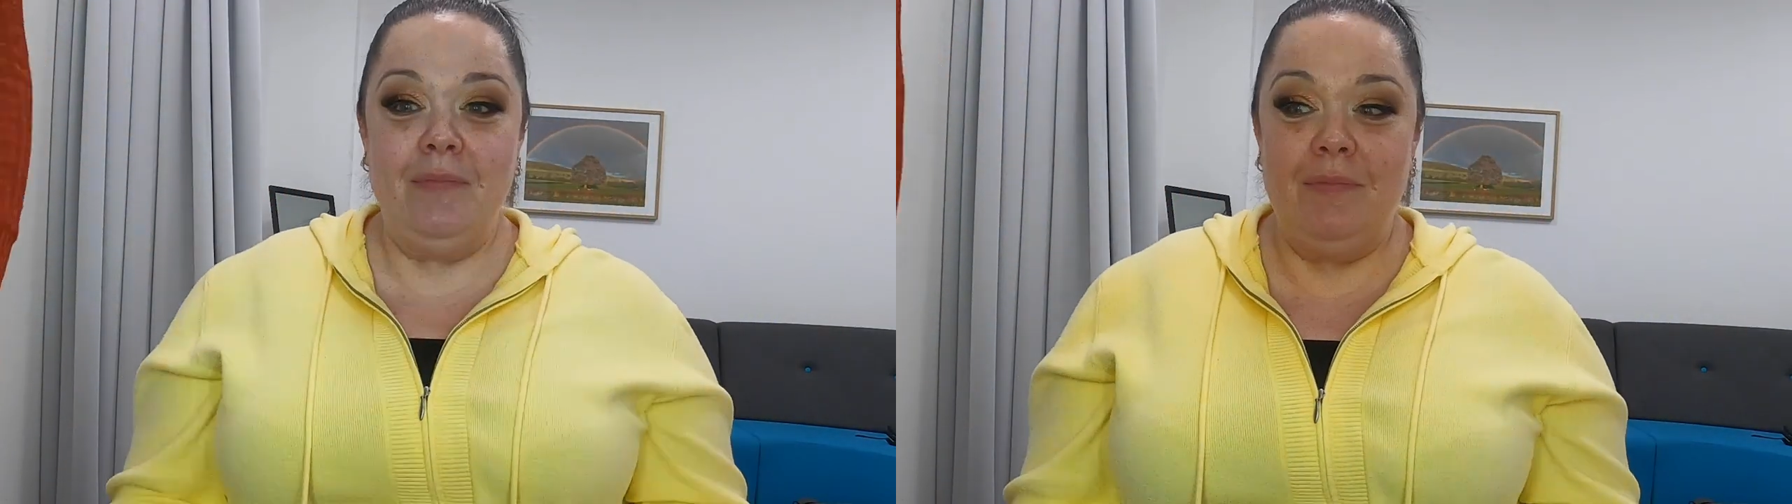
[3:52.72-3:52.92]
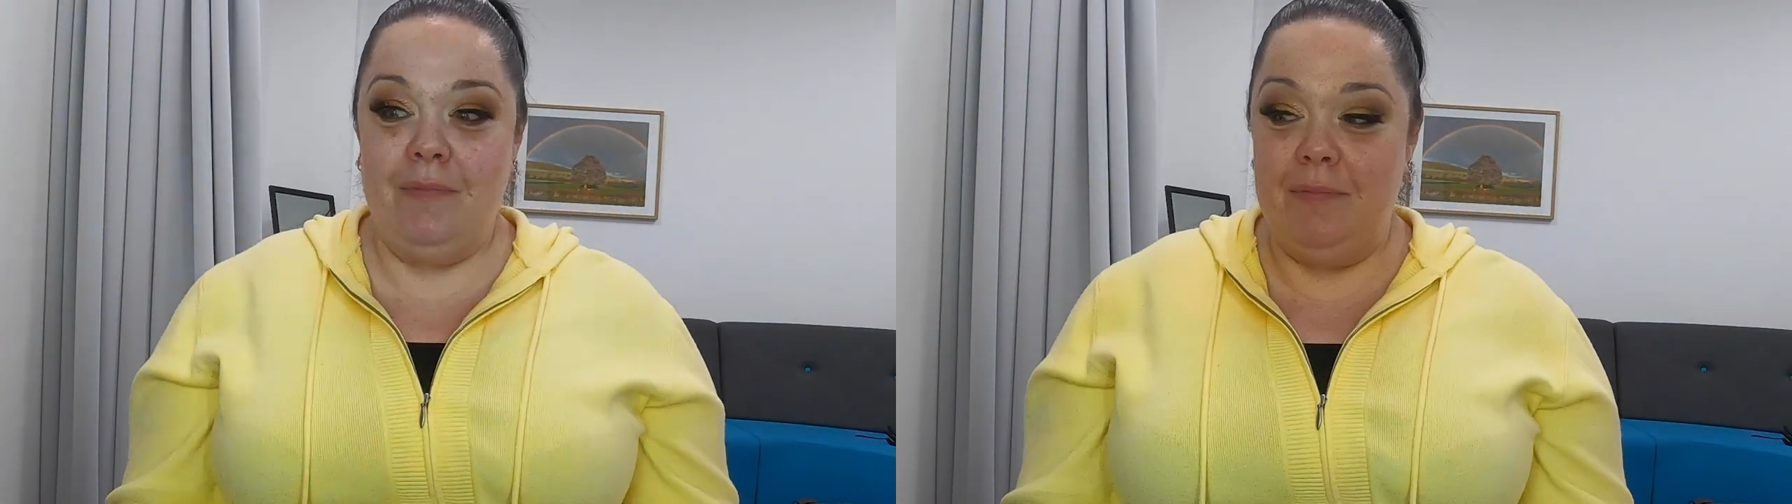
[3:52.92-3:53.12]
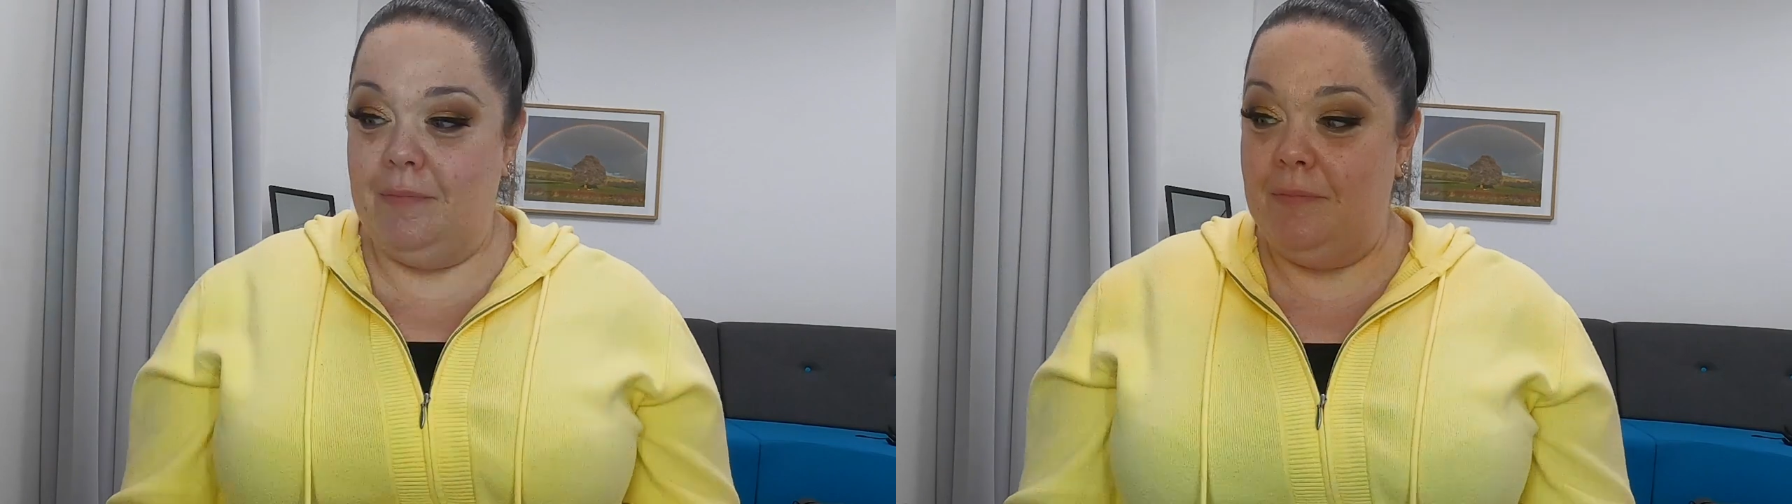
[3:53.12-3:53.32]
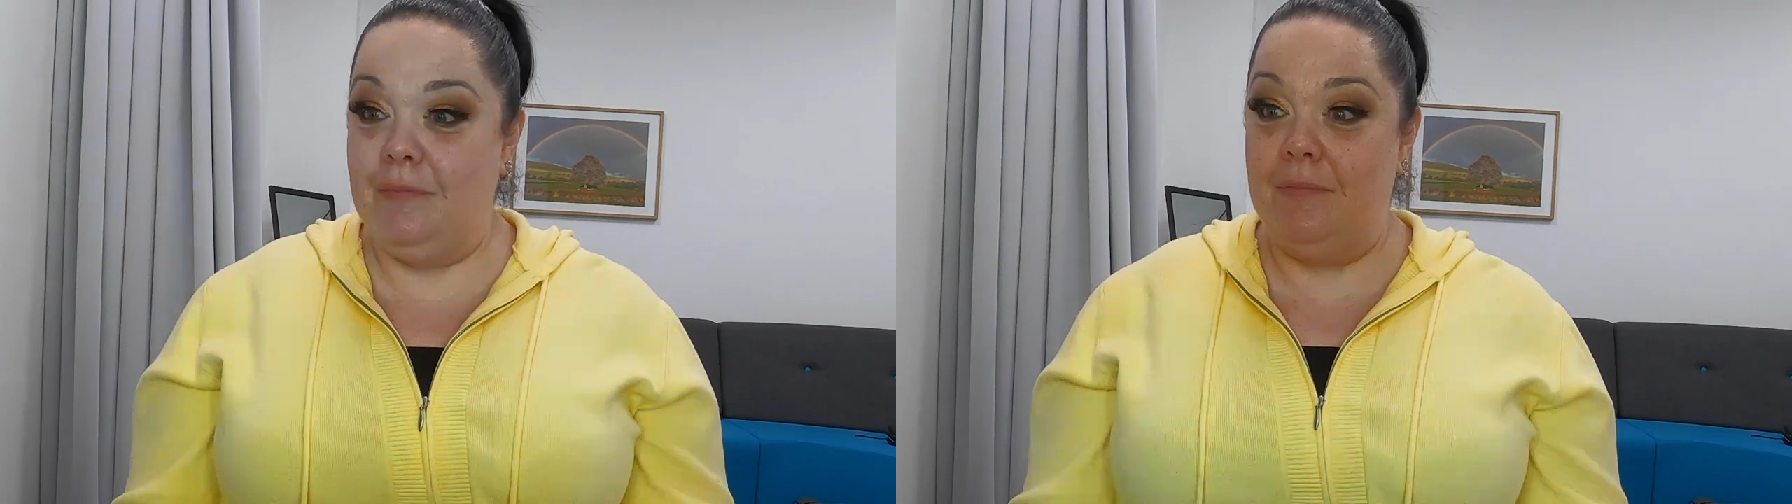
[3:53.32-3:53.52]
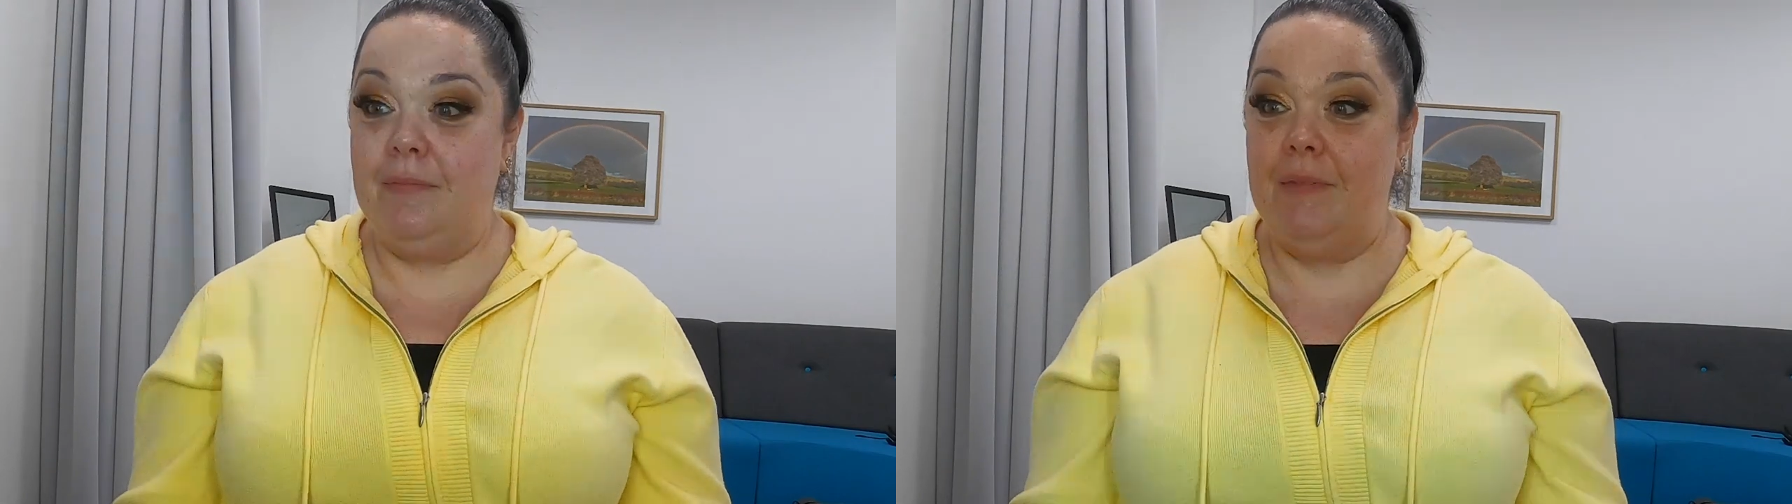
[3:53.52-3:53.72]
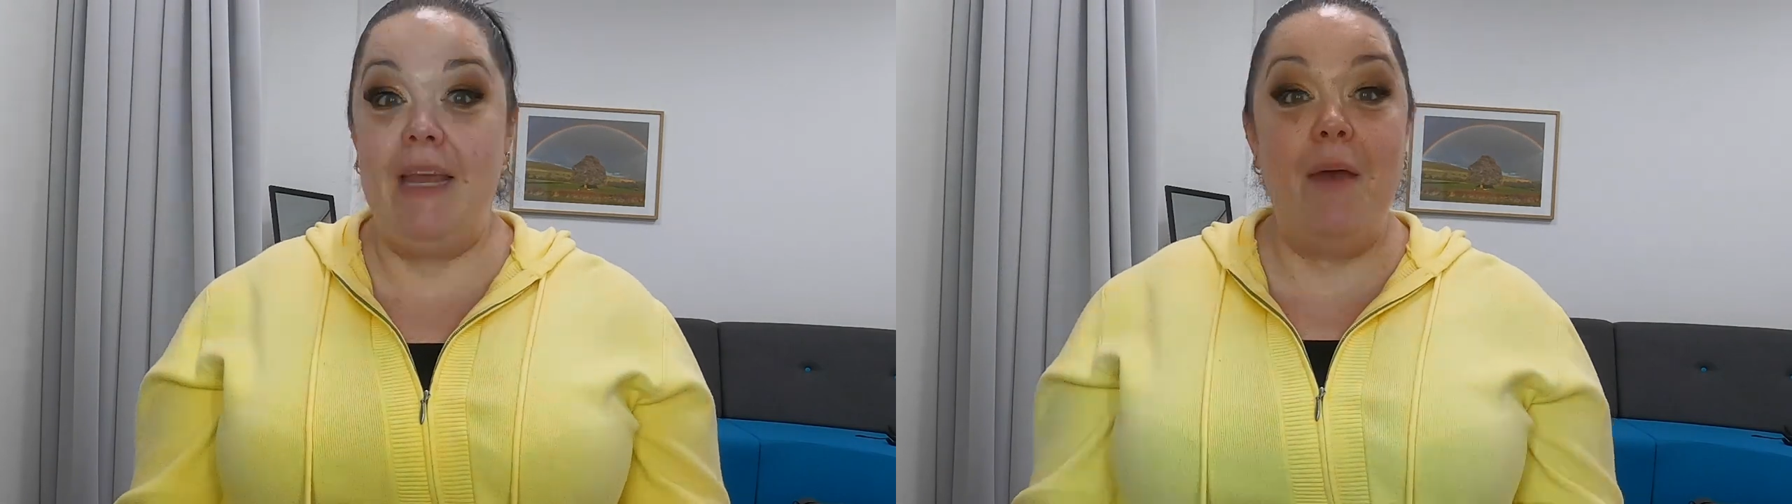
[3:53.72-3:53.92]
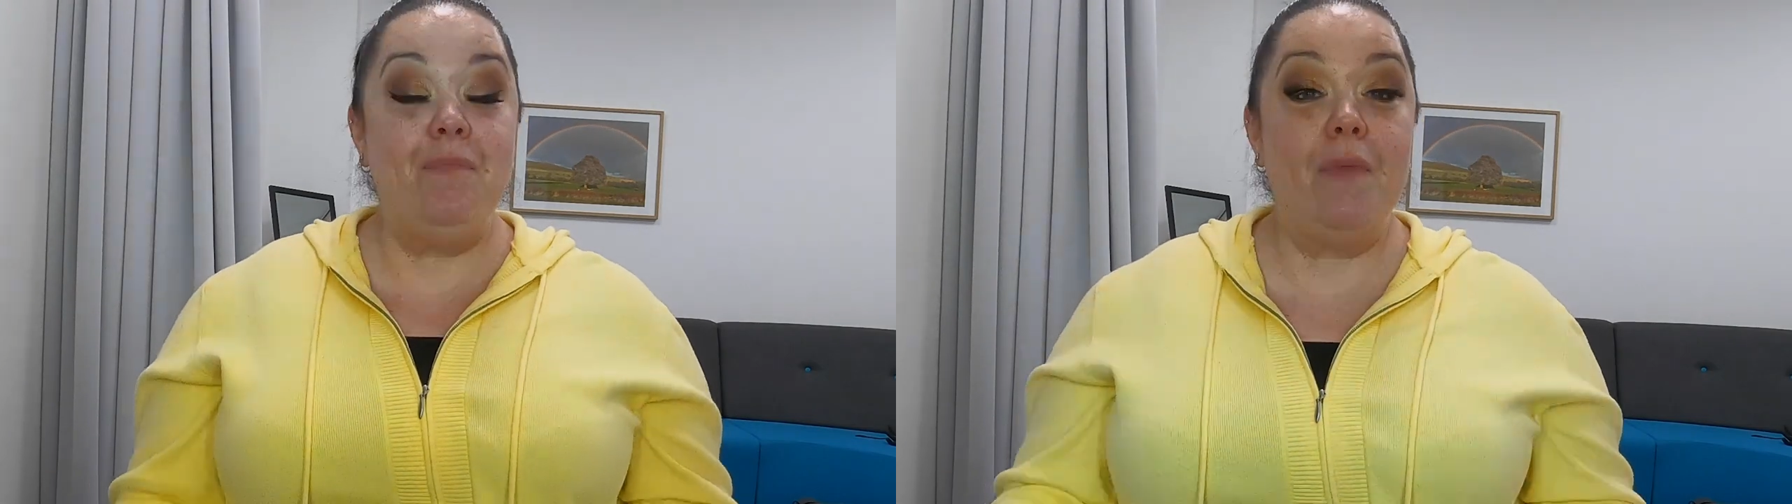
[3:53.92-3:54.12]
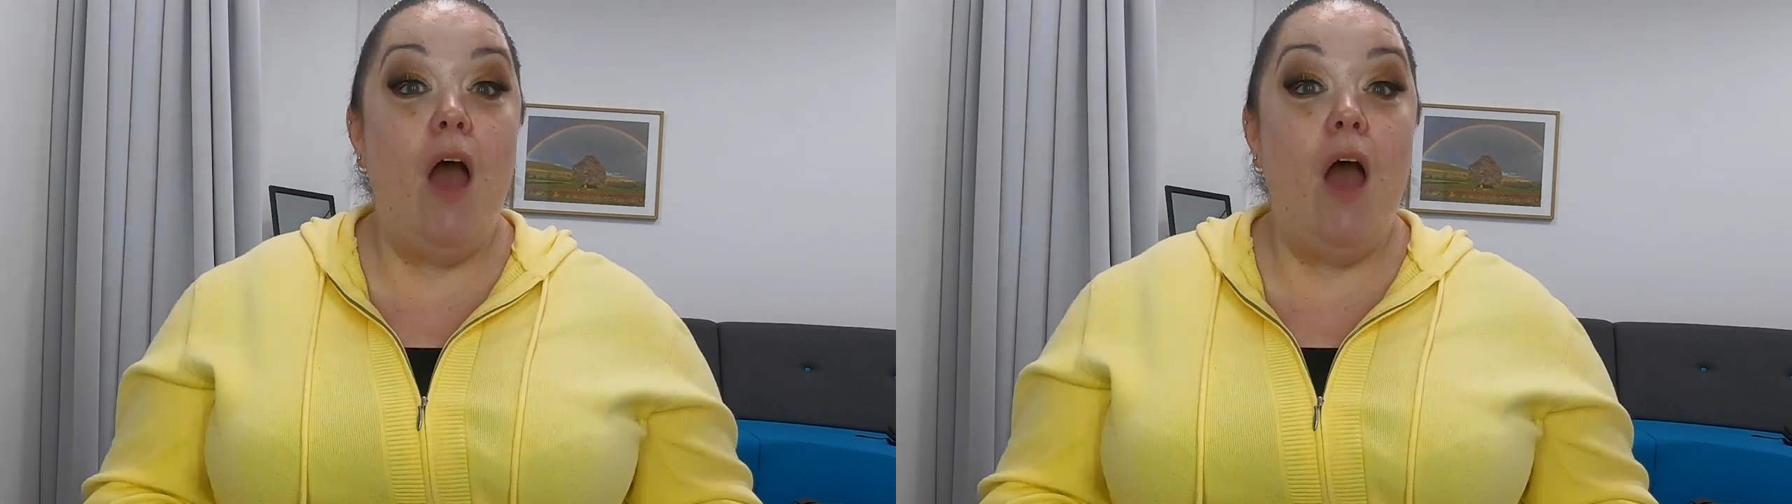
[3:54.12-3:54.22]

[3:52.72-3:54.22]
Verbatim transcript: Right now, please. Yeah.